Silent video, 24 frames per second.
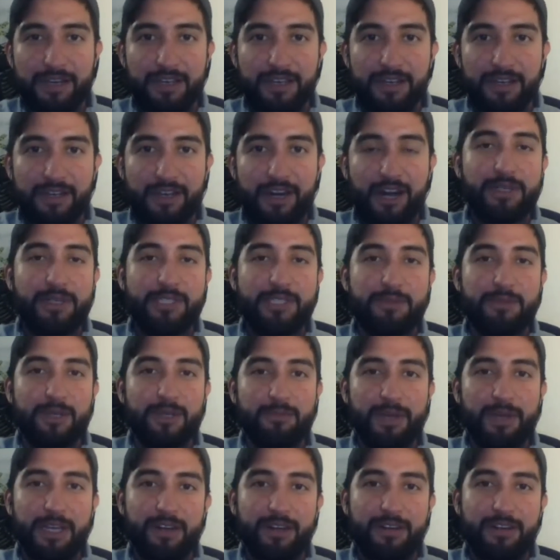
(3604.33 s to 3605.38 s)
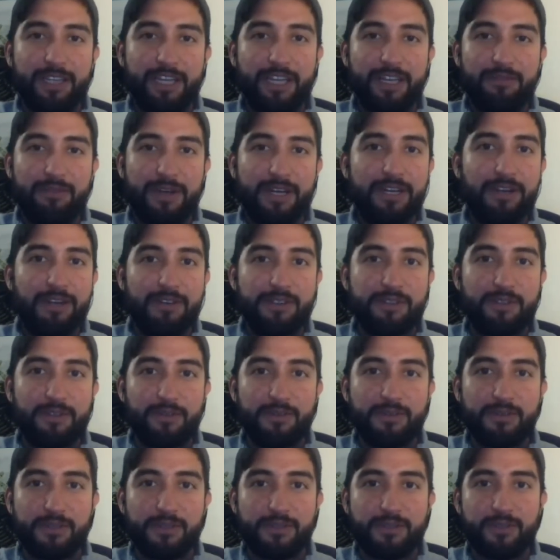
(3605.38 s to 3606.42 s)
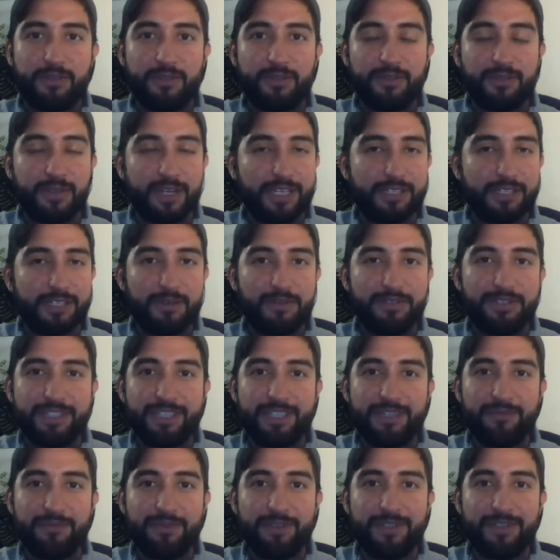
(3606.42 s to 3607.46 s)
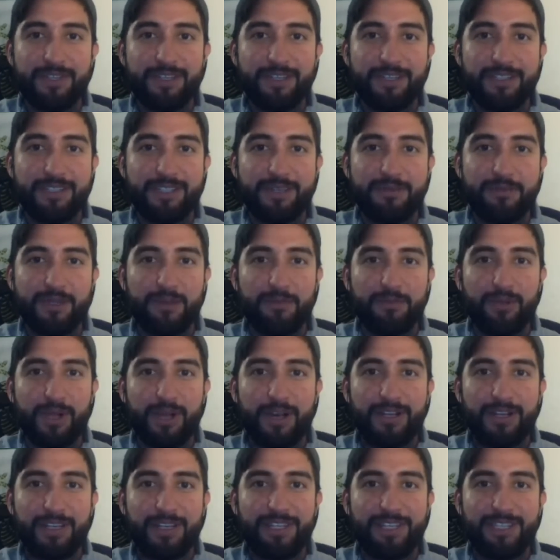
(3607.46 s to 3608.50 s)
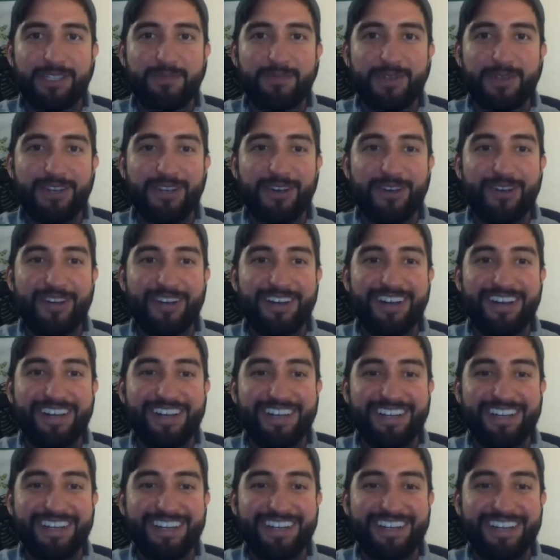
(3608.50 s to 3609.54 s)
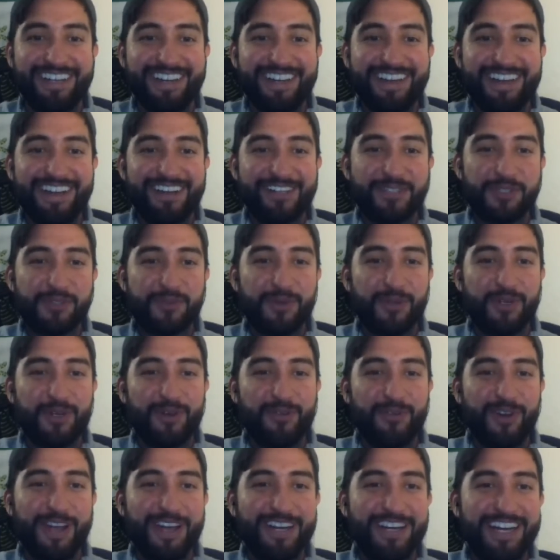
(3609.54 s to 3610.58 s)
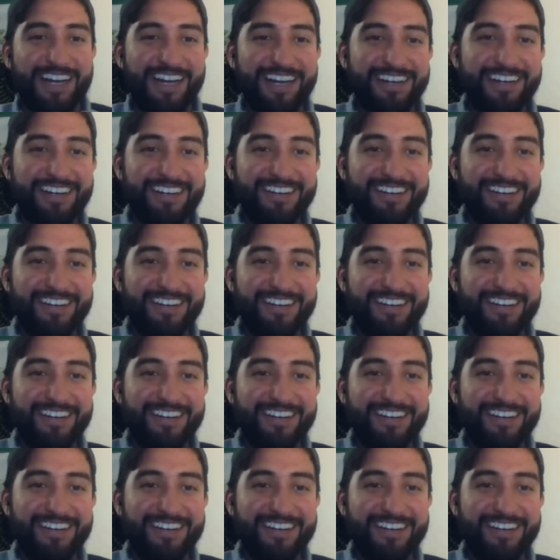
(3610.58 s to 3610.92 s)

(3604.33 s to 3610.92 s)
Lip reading: comments being made online right now is Cruz Azul, as we've seen with some of the blocking that's been going on Twitter right now.